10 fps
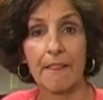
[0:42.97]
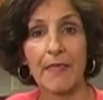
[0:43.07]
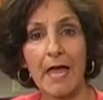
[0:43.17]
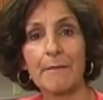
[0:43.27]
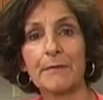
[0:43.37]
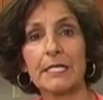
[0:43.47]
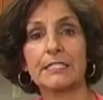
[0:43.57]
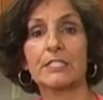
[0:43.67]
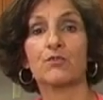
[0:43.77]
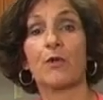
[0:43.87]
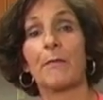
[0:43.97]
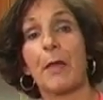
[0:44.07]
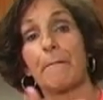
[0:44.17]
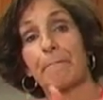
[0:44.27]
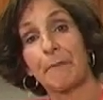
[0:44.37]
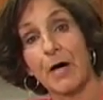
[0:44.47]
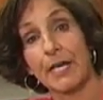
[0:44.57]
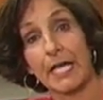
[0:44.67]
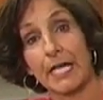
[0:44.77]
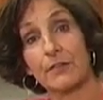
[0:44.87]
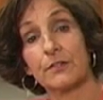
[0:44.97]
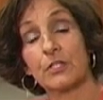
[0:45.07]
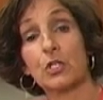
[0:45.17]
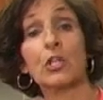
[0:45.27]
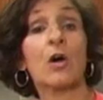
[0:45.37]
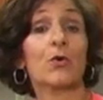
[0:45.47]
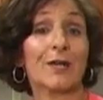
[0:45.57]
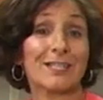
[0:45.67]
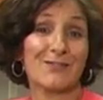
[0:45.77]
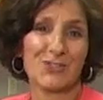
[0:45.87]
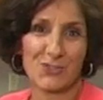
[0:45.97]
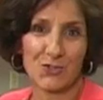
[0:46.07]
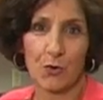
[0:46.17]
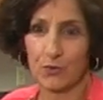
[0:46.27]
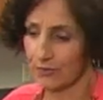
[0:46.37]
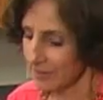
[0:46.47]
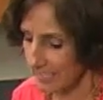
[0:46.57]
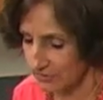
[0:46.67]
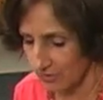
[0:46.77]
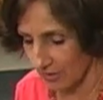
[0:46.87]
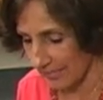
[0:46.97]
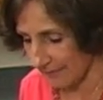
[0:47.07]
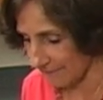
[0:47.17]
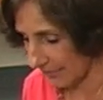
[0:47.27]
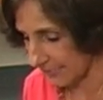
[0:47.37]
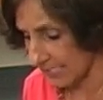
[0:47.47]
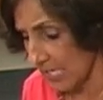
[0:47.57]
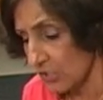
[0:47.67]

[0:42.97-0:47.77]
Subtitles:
that means it's from the butt end, the lower end of the shoulder. That's all that means.